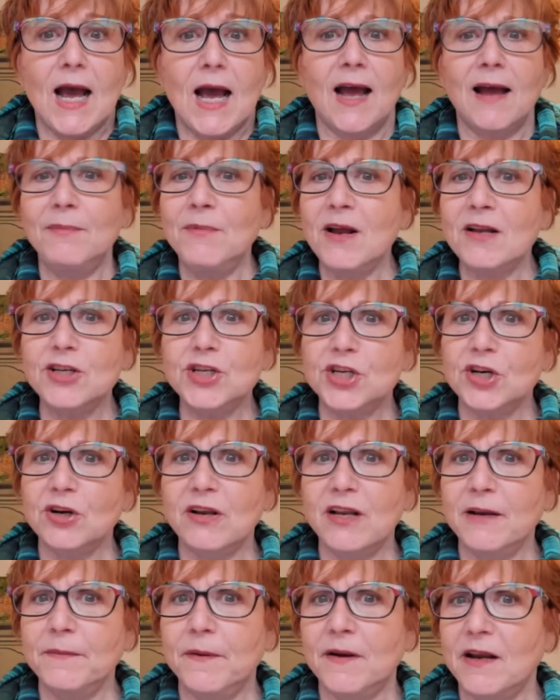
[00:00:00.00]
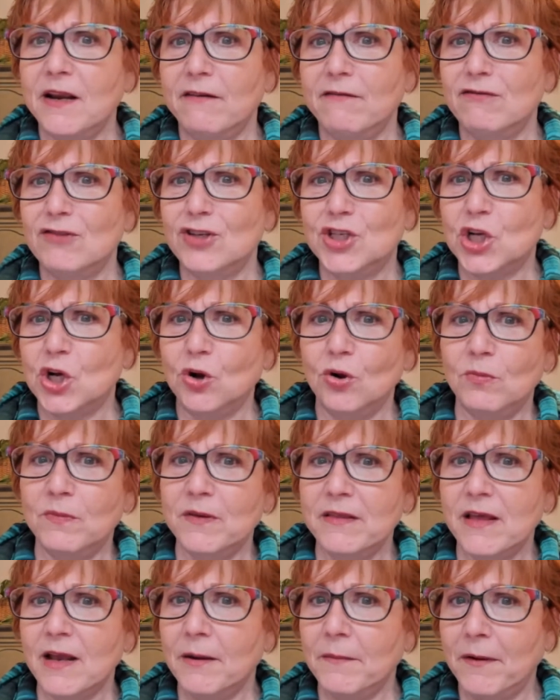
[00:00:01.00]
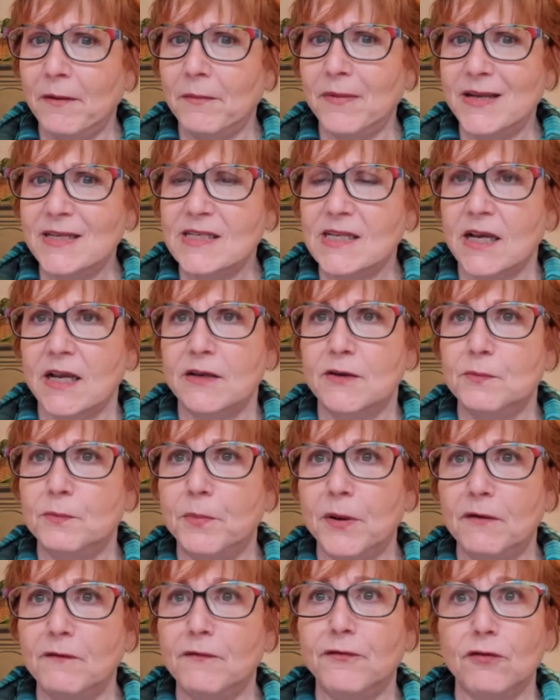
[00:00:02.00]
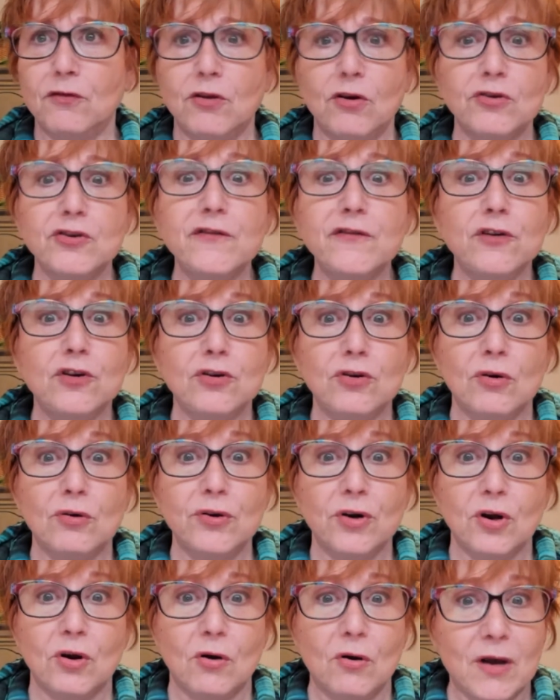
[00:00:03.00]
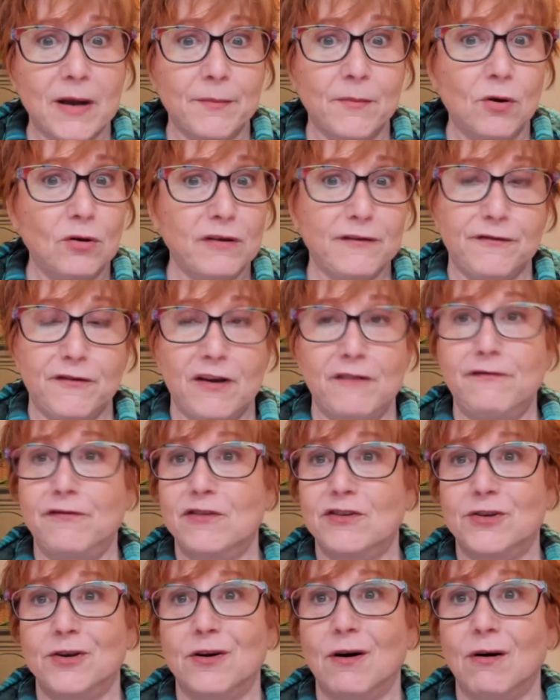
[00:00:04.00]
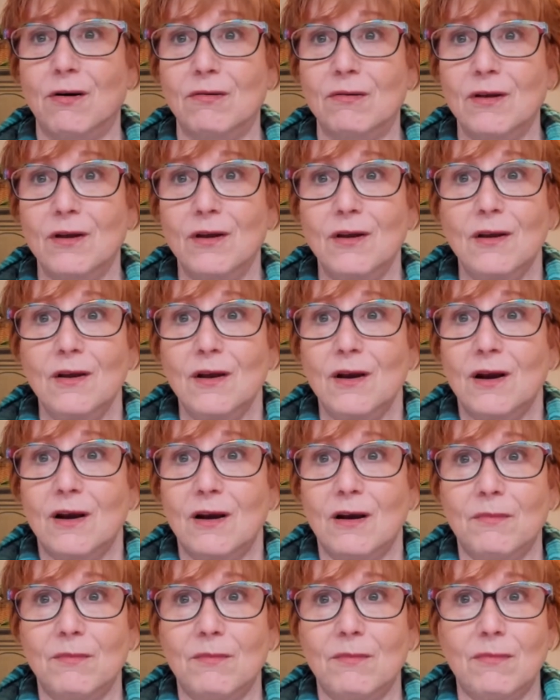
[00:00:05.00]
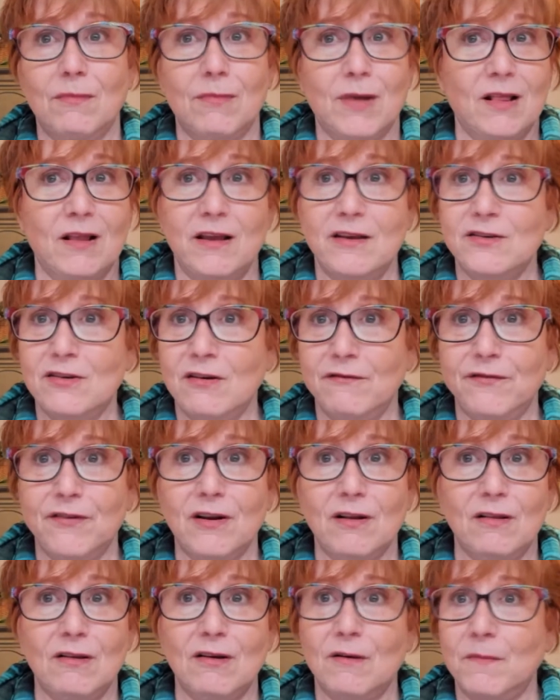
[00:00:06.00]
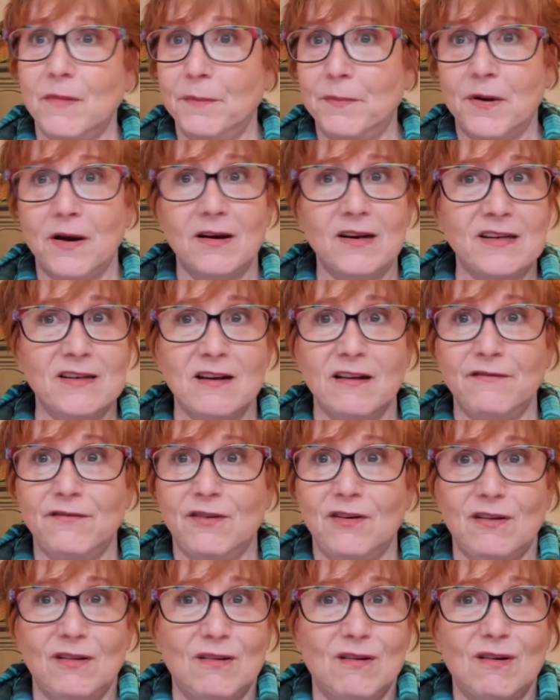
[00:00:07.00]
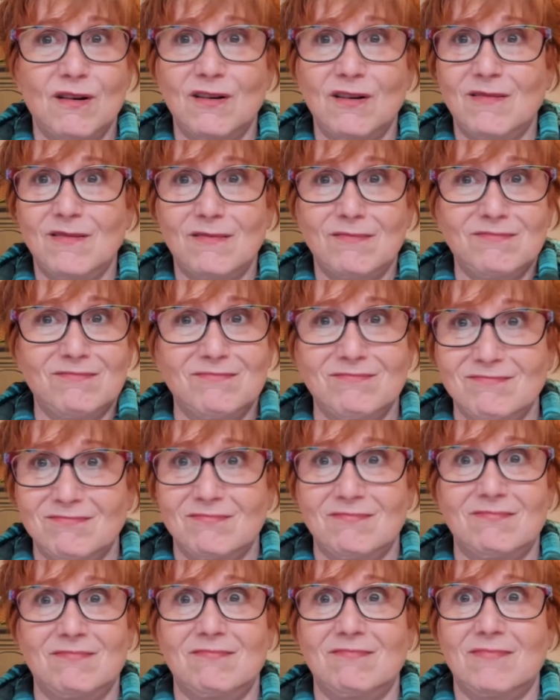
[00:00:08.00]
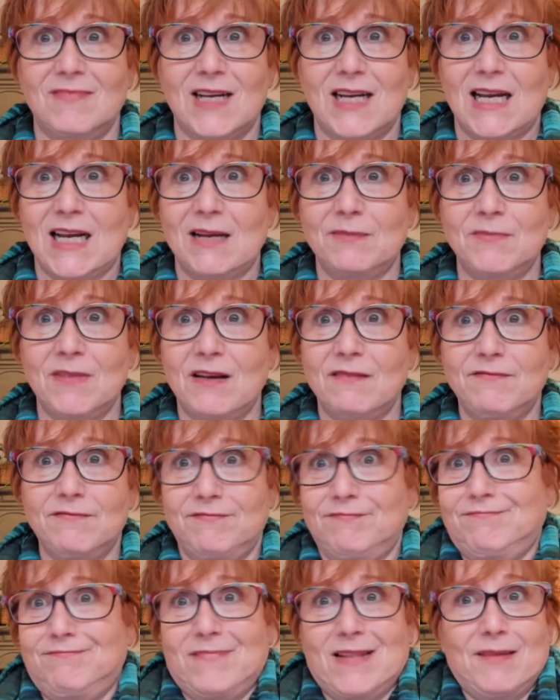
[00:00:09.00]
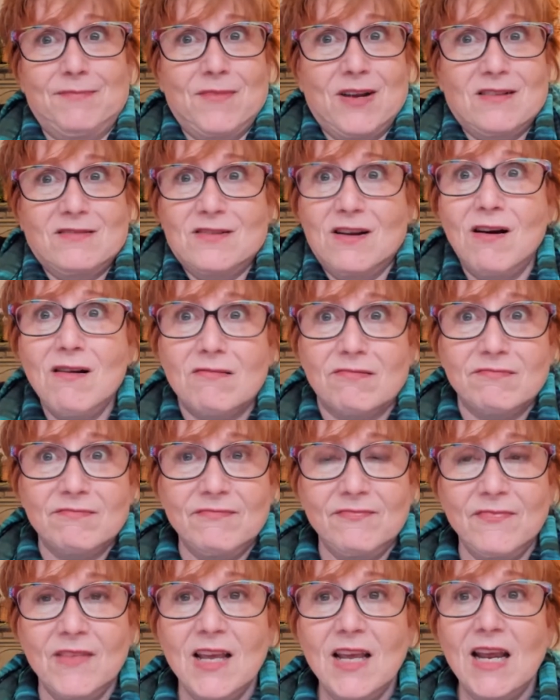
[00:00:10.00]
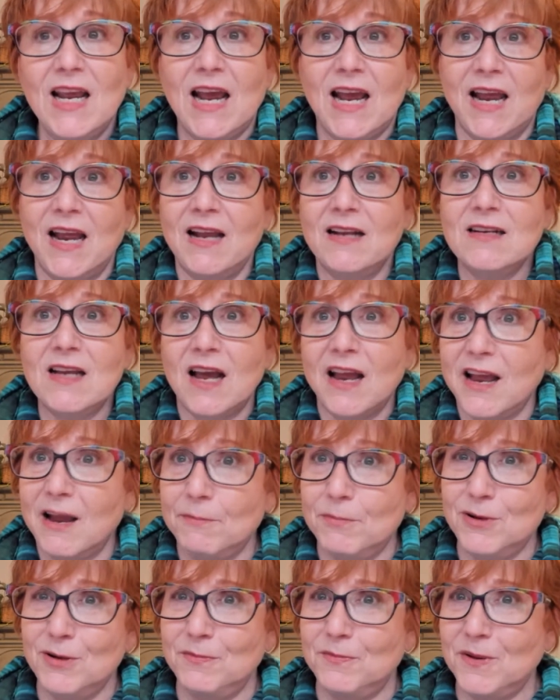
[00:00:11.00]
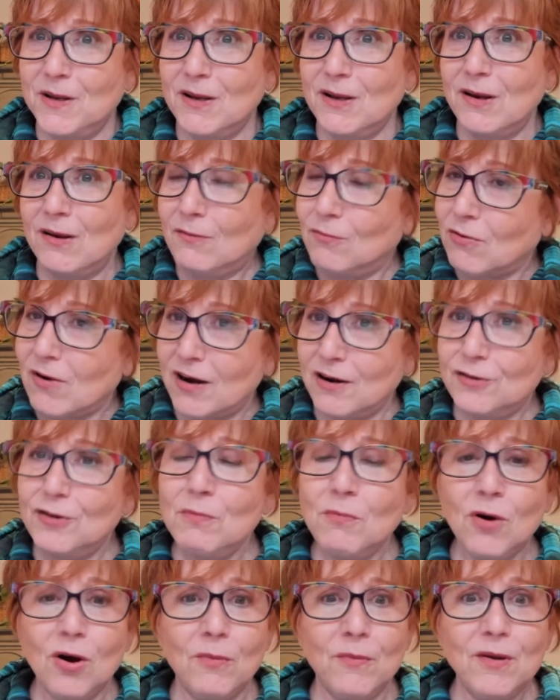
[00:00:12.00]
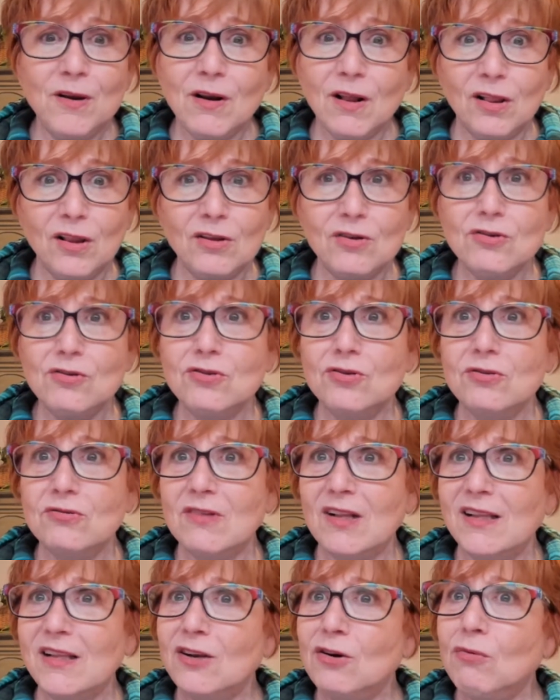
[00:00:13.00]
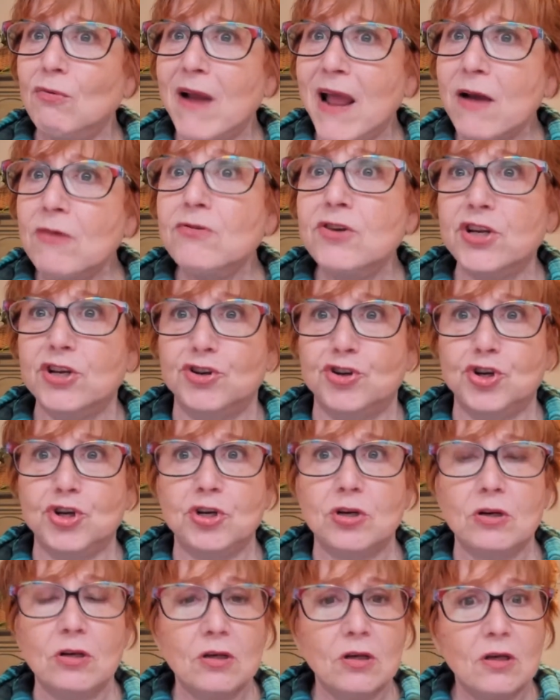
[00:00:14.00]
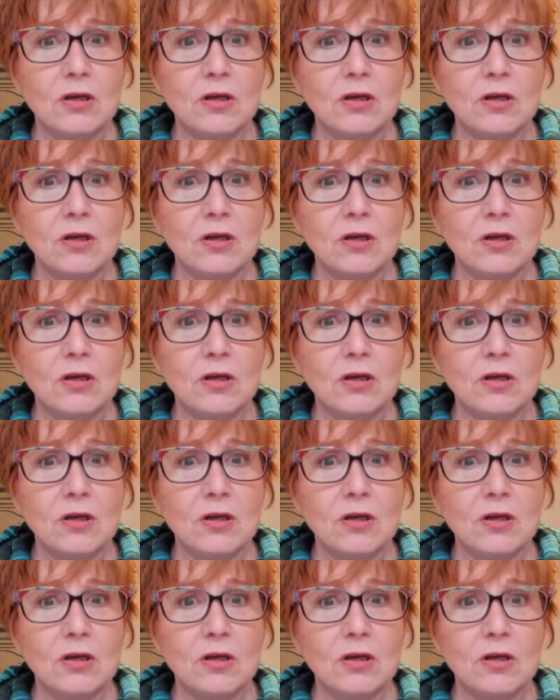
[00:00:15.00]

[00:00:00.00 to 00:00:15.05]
I'm not sure anybody ever told me that about my size, but for those of you who don't know, I'm only 5 foot tall. My legs aren't very long. My body's not very long. I'm not tall. And I happen to be right at the moment a little roundish.